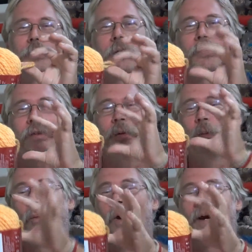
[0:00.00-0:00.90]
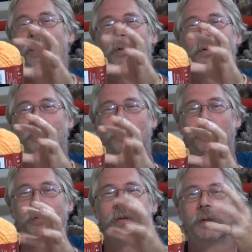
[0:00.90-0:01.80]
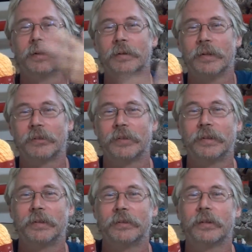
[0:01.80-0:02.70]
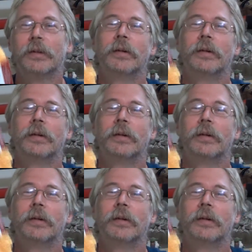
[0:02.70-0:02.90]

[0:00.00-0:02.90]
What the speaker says: because the wider your lacing is,